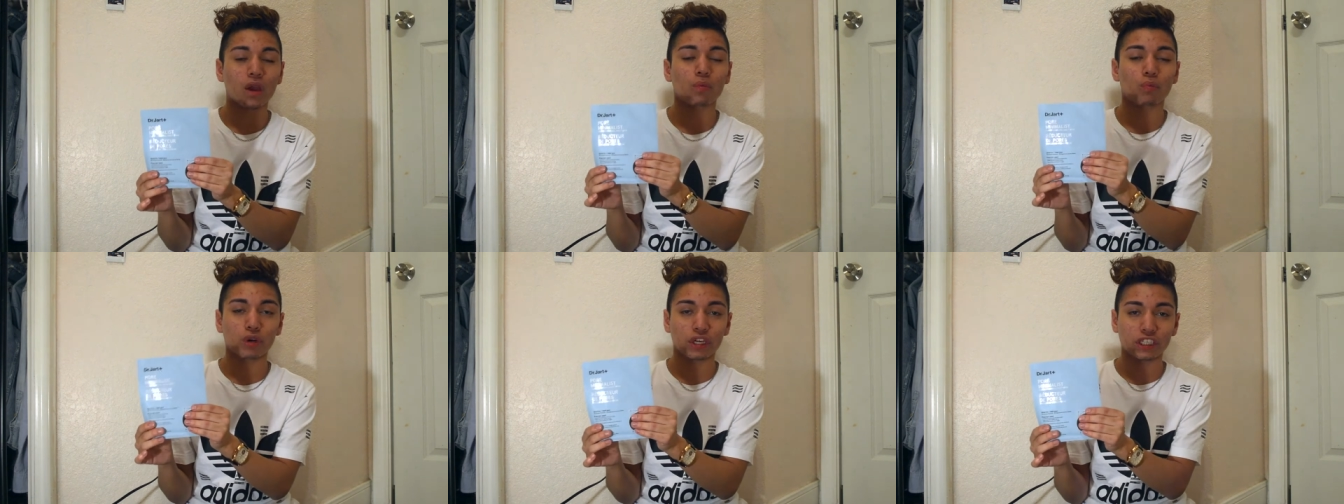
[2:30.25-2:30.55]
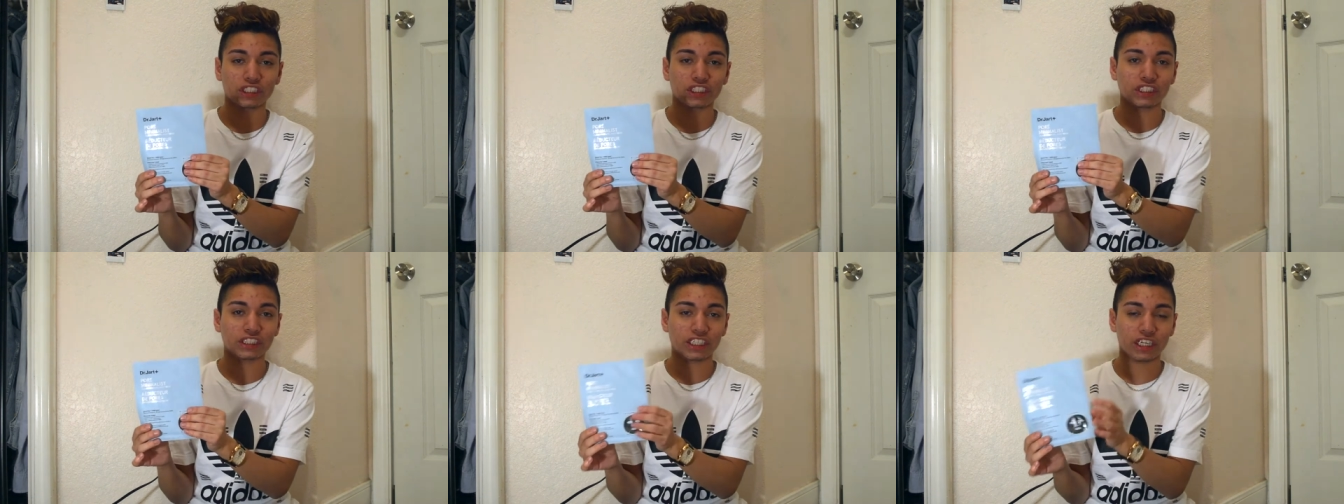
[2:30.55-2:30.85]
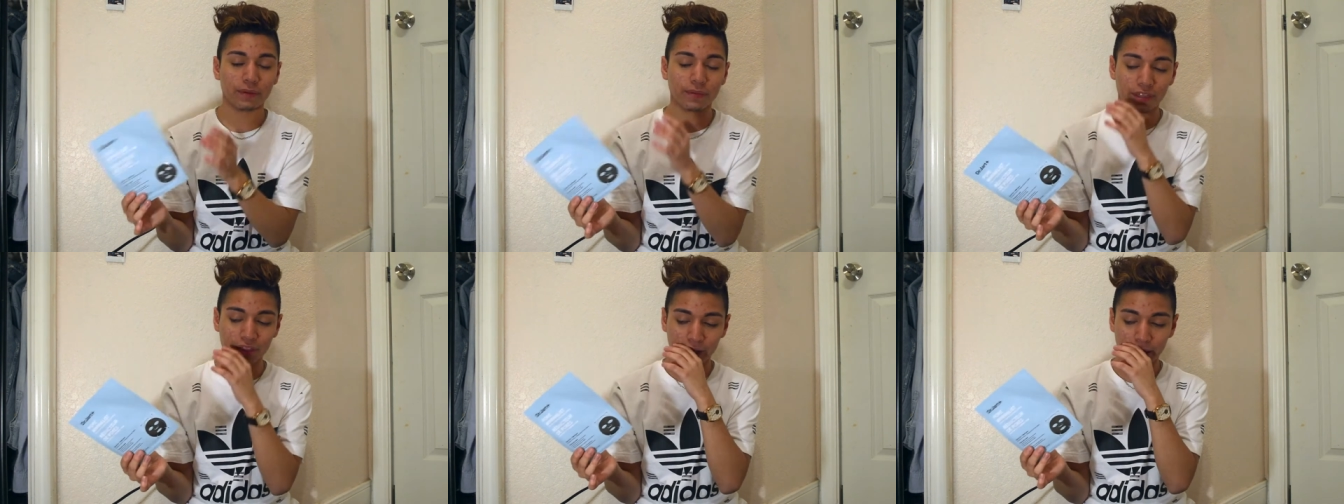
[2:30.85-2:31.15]
bridge to
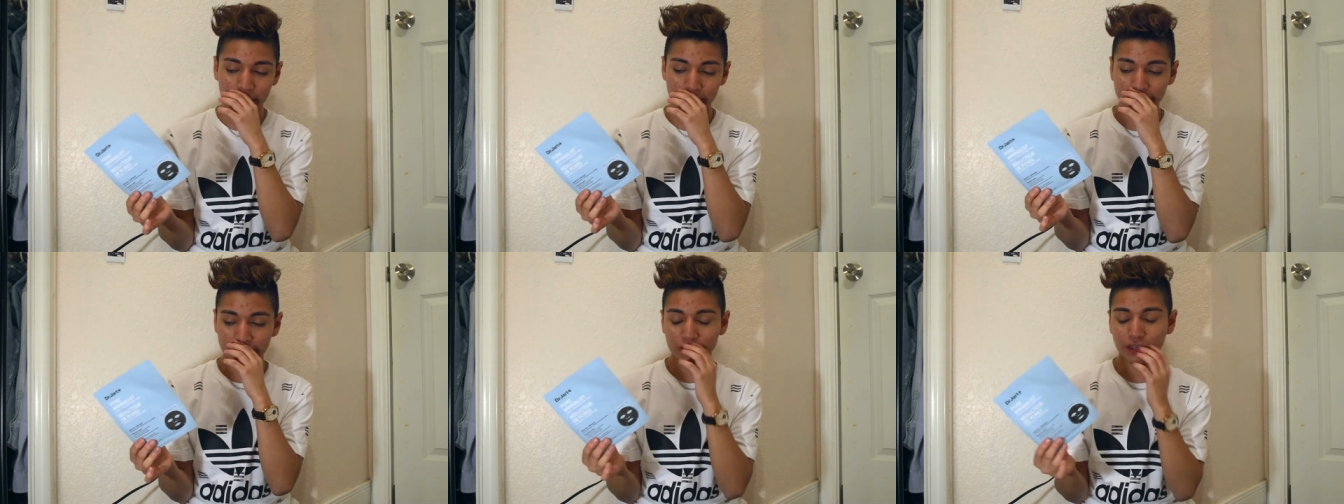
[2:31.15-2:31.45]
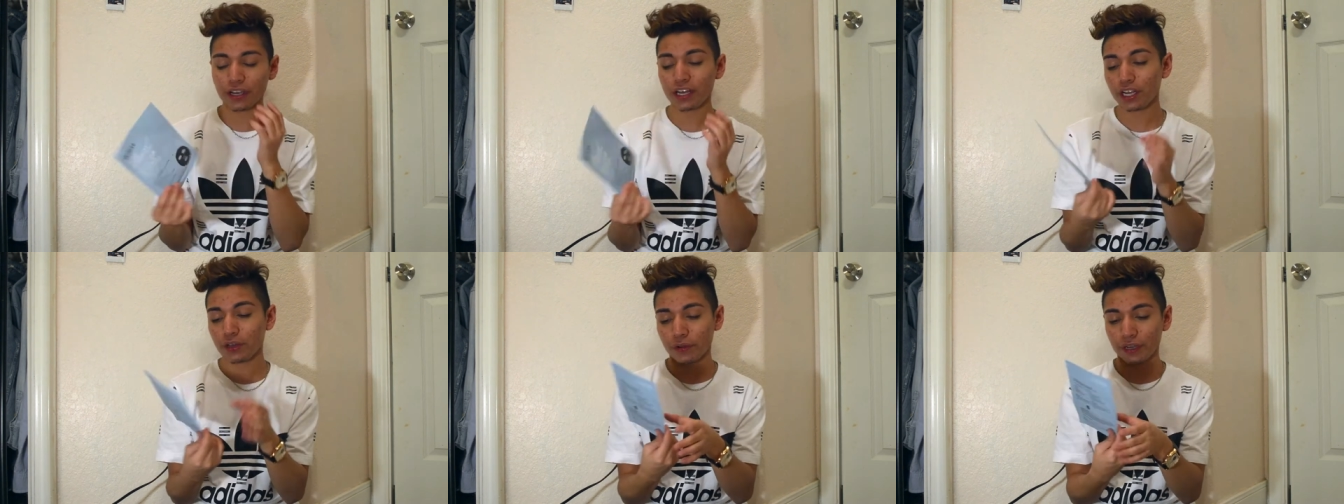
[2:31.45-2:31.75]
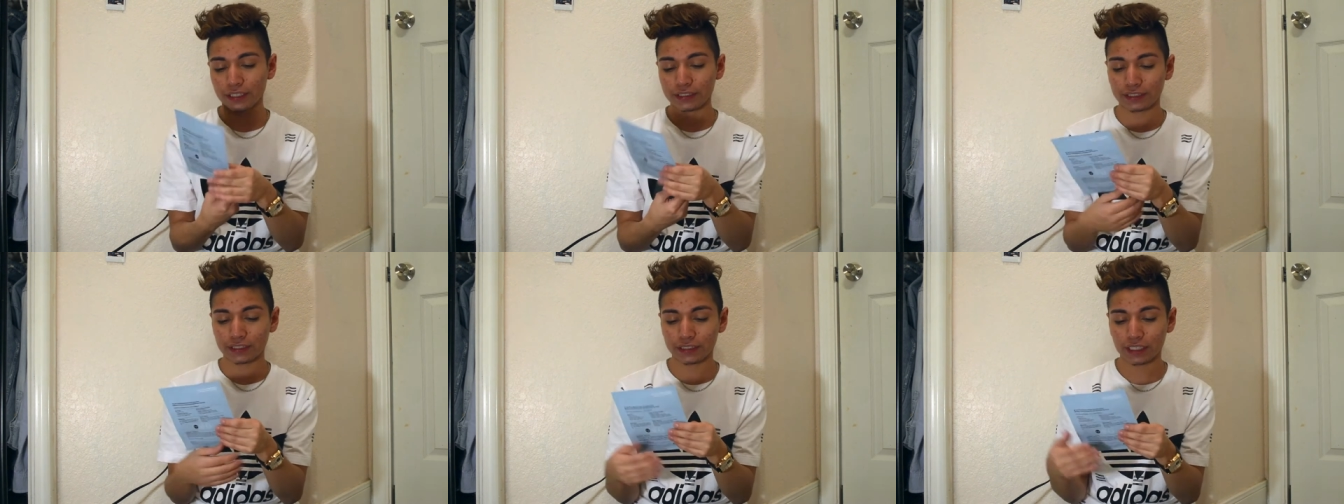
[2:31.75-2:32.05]
Terabithia. So
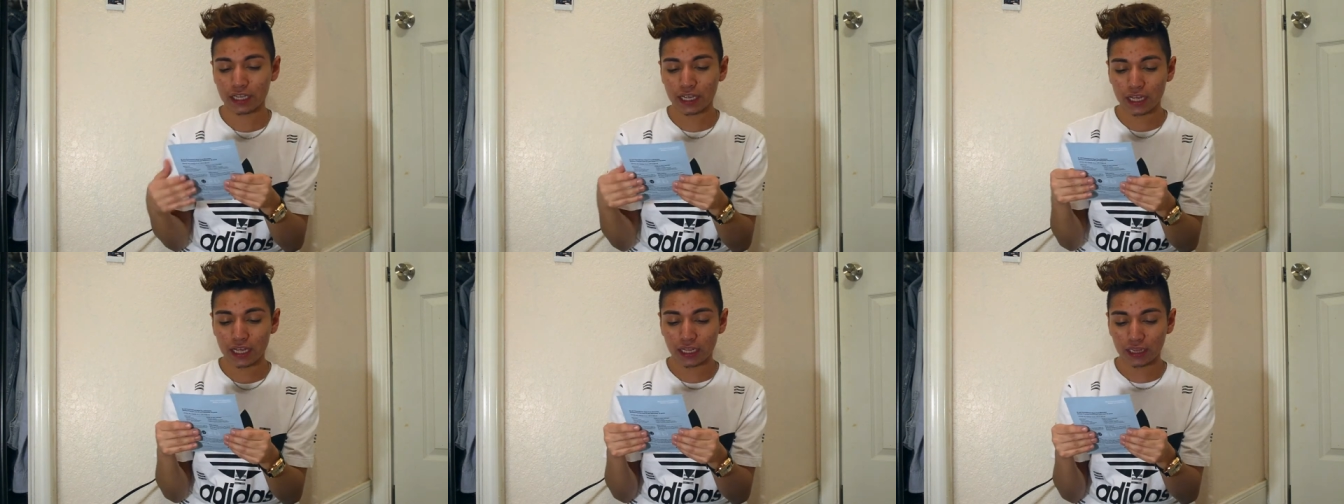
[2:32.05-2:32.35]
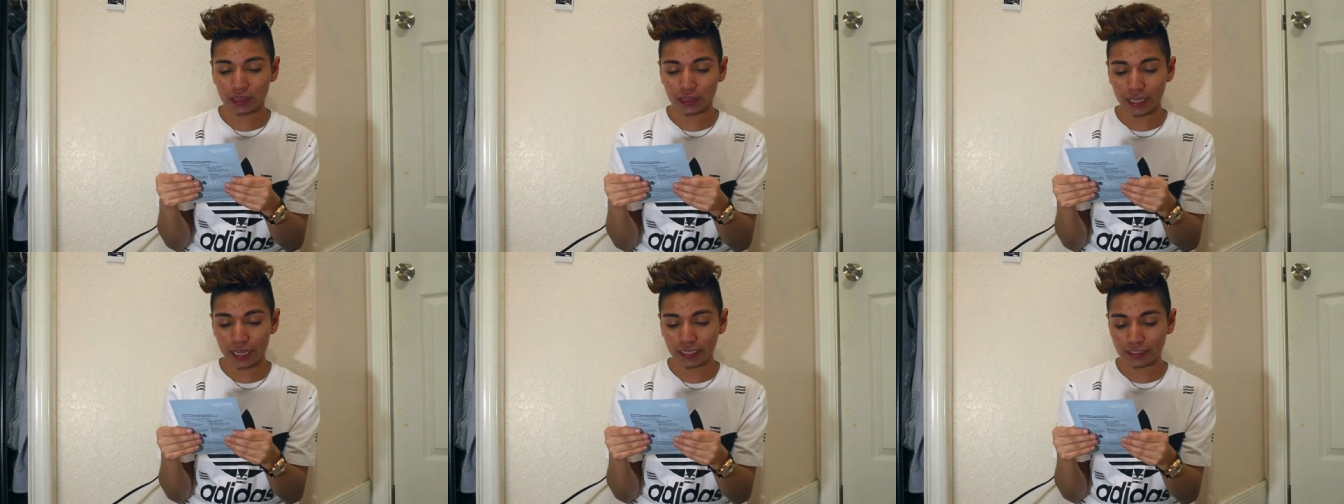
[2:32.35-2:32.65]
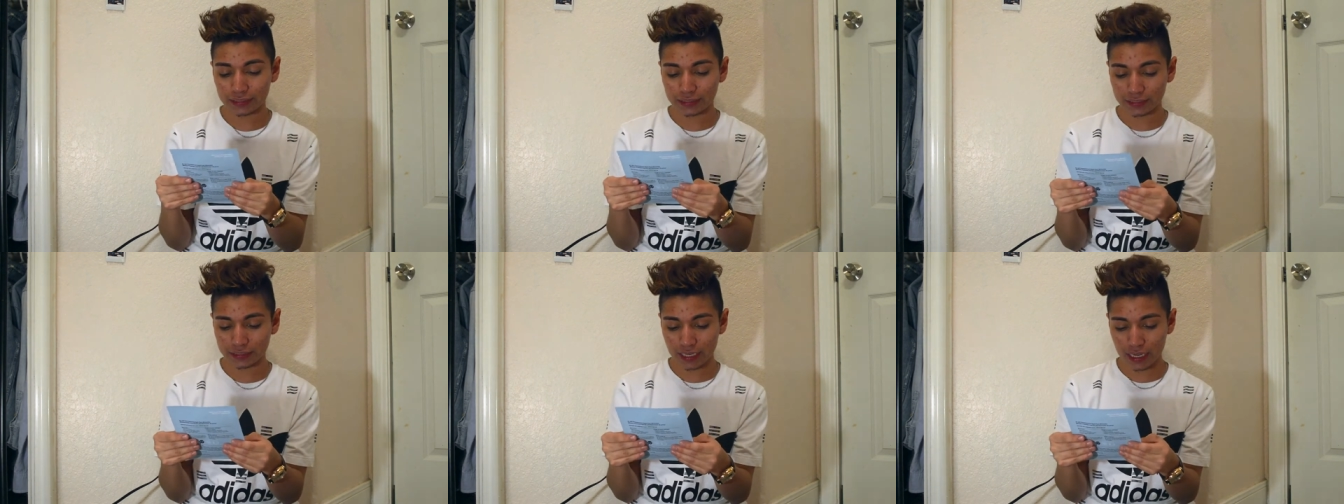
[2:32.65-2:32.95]
anyways,
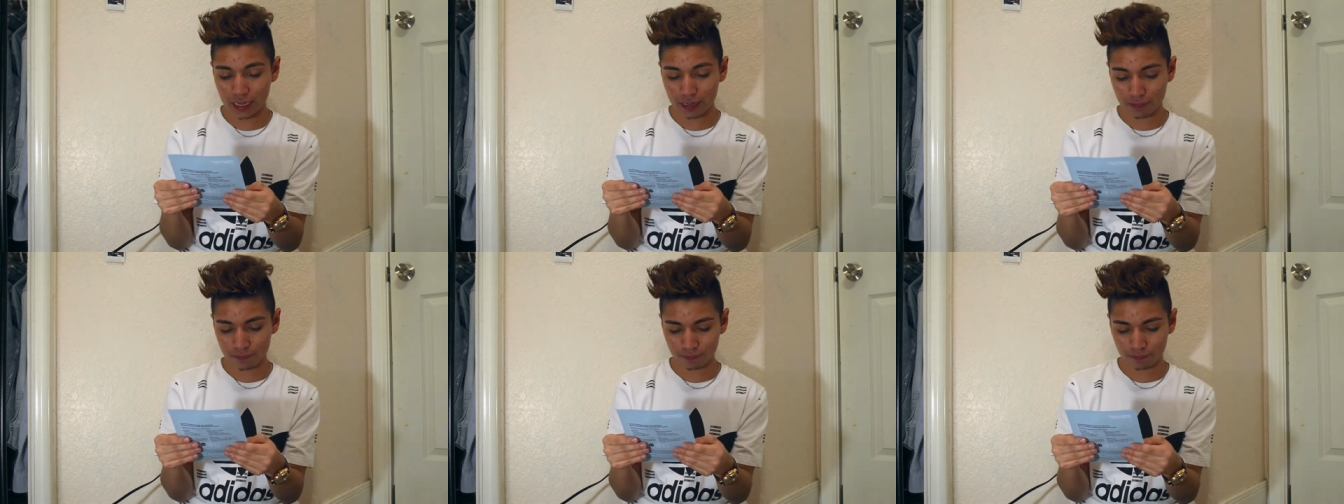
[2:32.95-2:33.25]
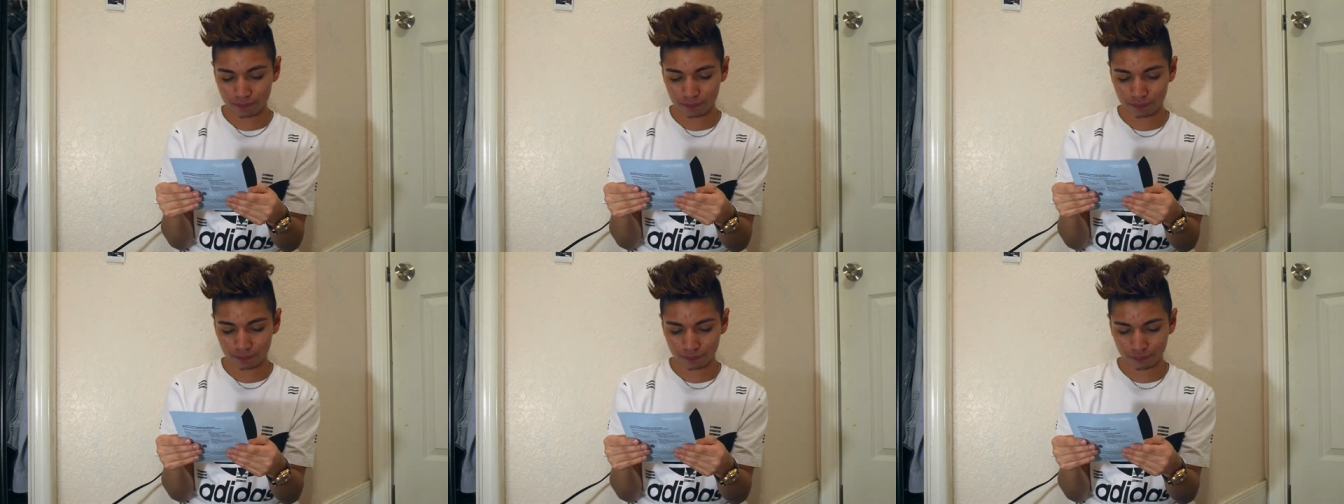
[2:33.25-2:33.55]
let's um,